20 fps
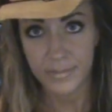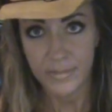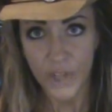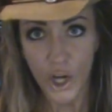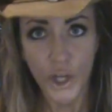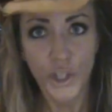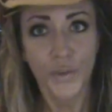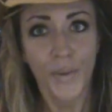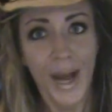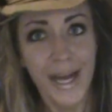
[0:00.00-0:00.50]

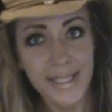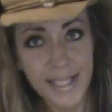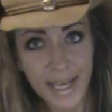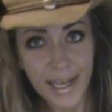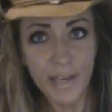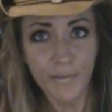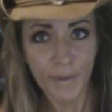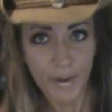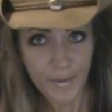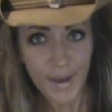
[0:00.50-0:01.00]
Are you
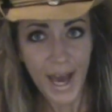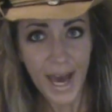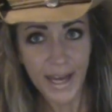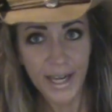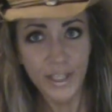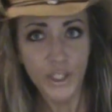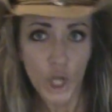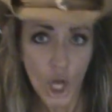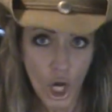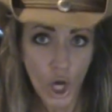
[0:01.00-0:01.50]
asking if I've
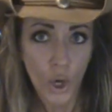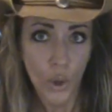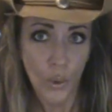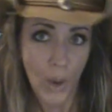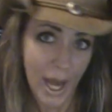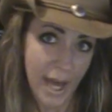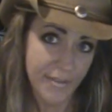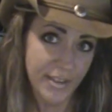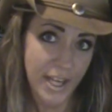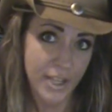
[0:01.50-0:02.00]
had it? No,
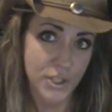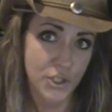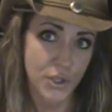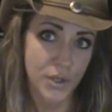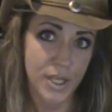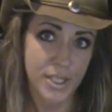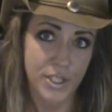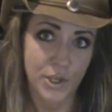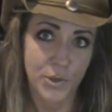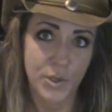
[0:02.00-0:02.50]
I haven't had
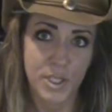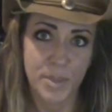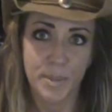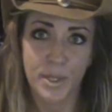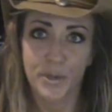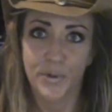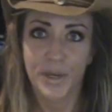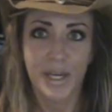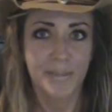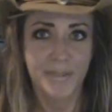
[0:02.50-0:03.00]
two dozen
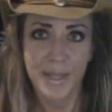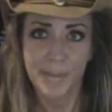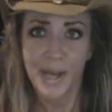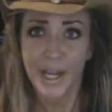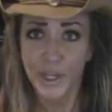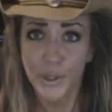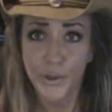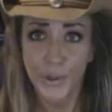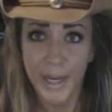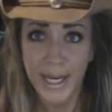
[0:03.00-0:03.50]
Krispy Kremes. I'm
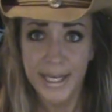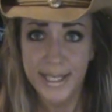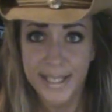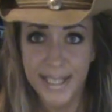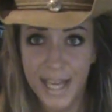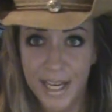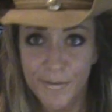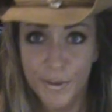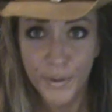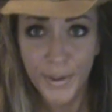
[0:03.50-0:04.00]
not
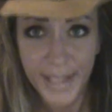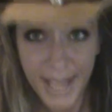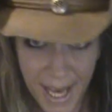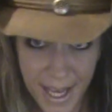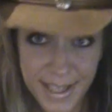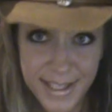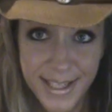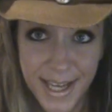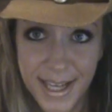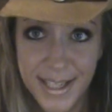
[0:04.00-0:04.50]
crazy, I've only
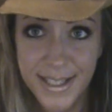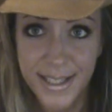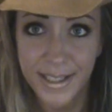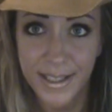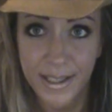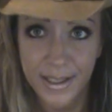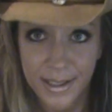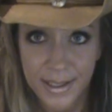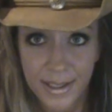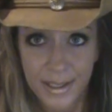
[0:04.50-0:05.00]
had a
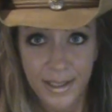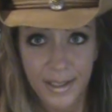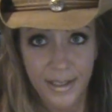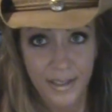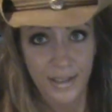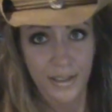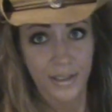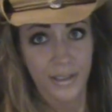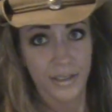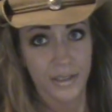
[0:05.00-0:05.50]
dozen.
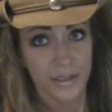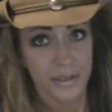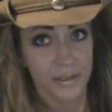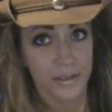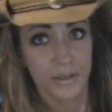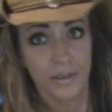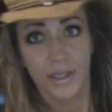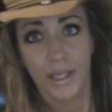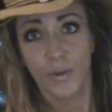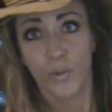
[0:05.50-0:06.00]

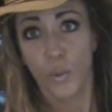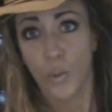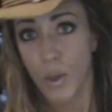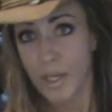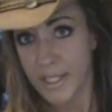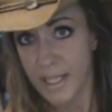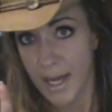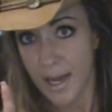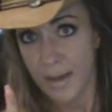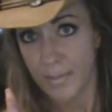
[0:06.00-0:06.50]

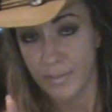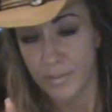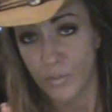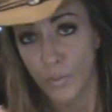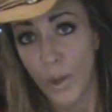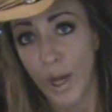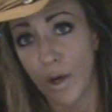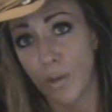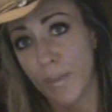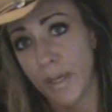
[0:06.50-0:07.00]
One time.
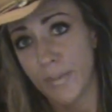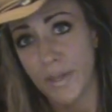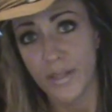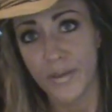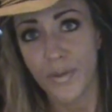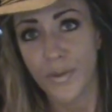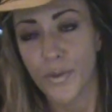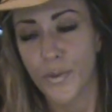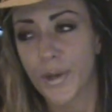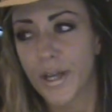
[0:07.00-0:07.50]
Well, maybe
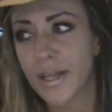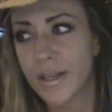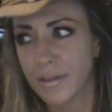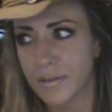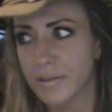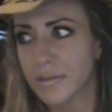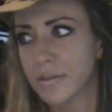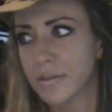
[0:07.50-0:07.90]
three.